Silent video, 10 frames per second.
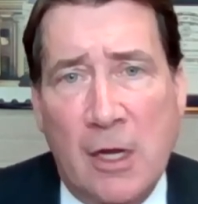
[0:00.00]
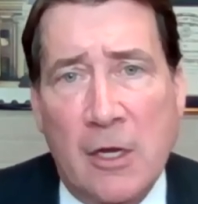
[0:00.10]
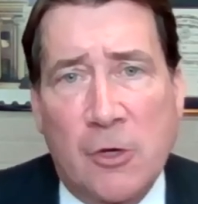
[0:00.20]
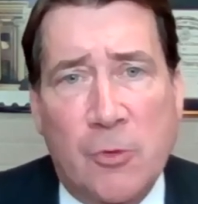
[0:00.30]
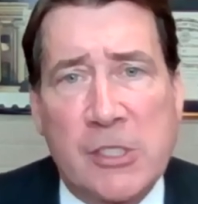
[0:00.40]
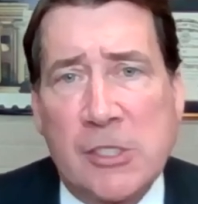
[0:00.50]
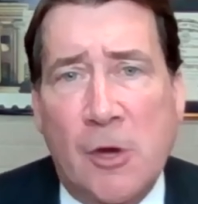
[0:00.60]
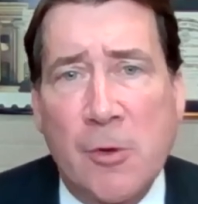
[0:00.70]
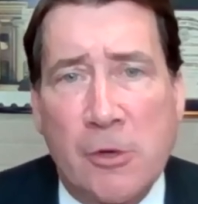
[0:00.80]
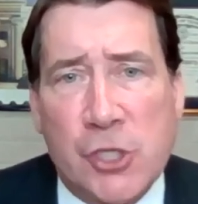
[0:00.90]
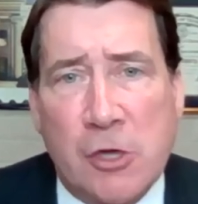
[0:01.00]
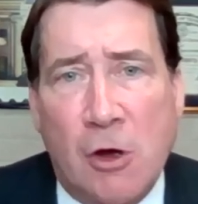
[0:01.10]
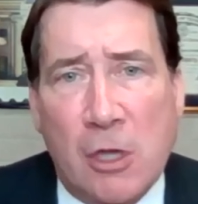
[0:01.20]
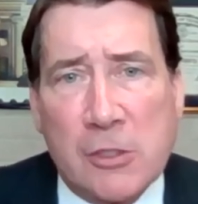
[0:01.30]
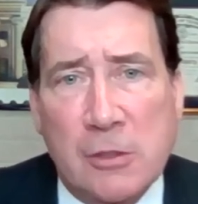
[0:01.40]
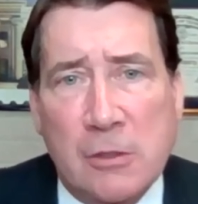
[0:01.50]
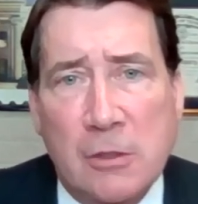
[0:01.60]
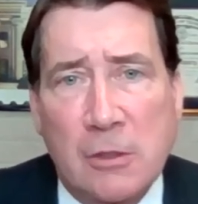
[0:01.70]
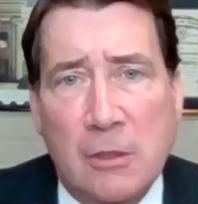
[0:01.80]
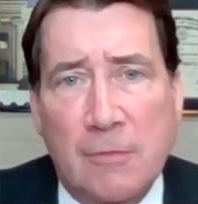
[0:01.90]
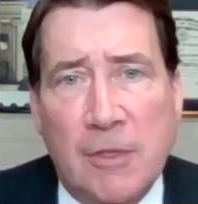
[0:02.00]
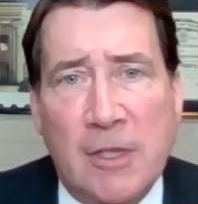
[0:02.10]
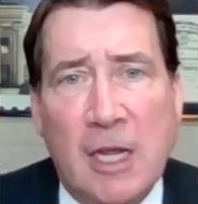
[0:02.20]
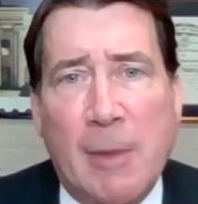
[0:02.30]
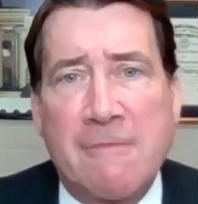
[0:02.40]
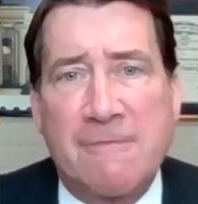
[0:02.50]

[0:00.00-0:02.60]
It increases our energy cost. If you think about